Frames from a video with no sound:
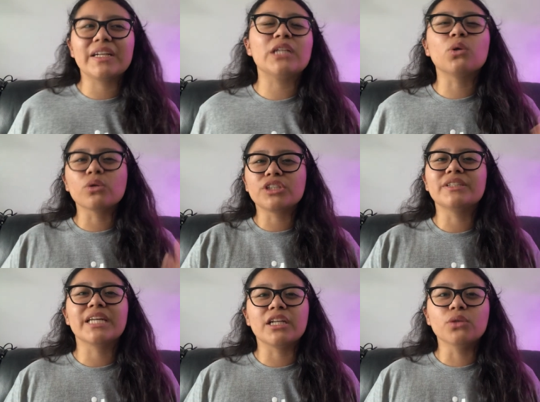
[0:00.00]
And I told her
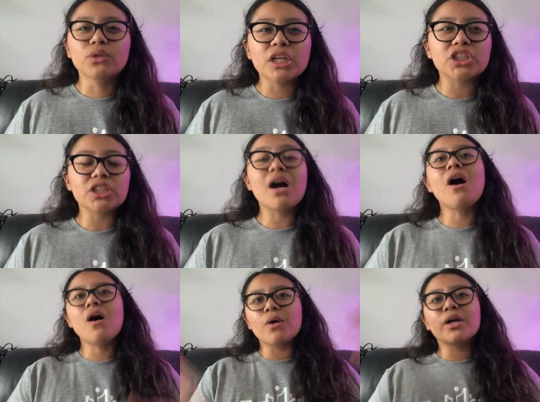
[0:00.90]
he's getting neuter and she's like,
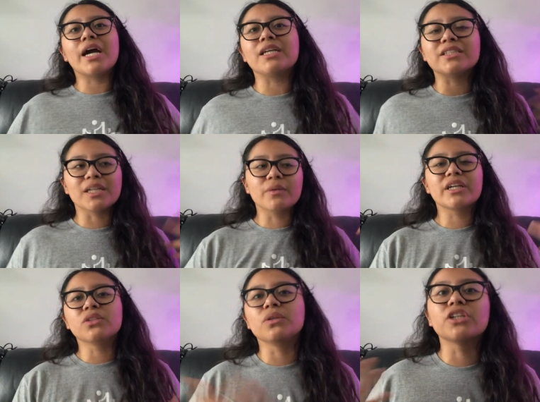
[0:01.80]
oh, okay. So like we're
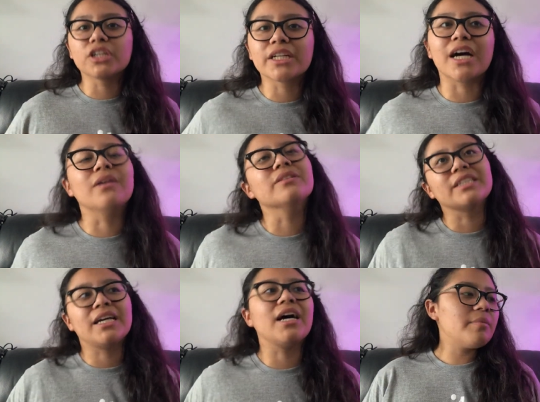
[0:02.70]
gonna do a good cut. I was
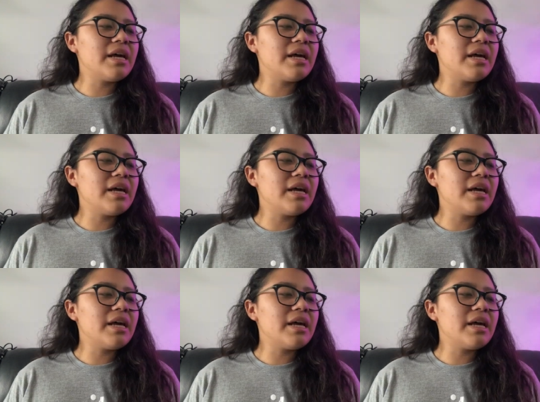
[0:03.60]
like, yeah.